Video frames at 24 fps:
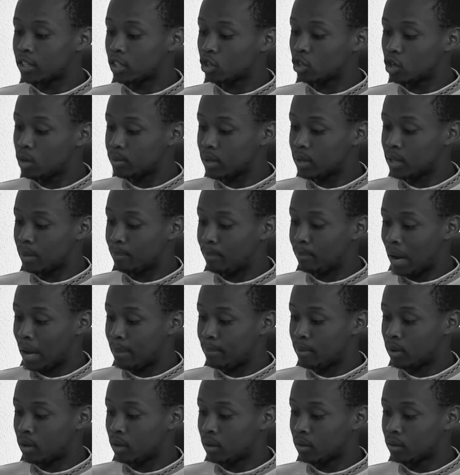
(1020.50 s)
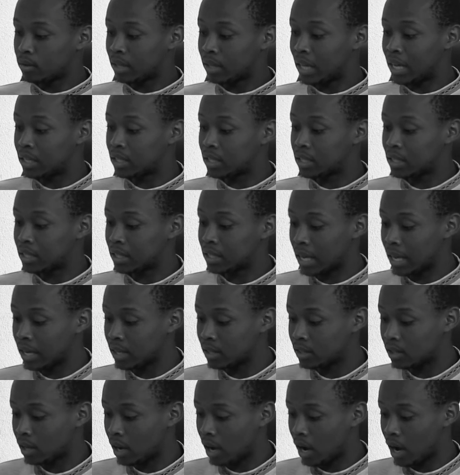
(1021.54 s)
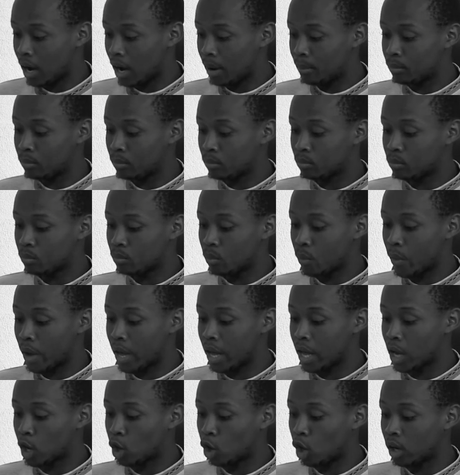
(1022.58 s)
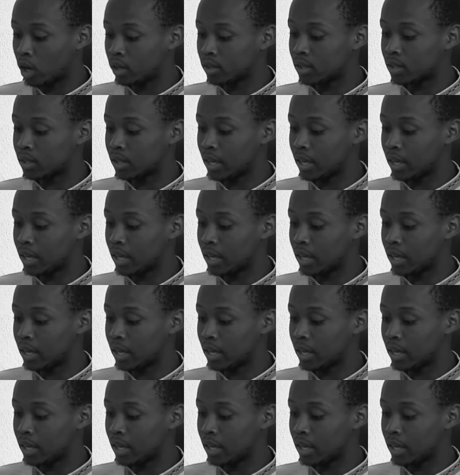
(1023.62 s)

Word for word: there's a scripture in the Bible that says, where God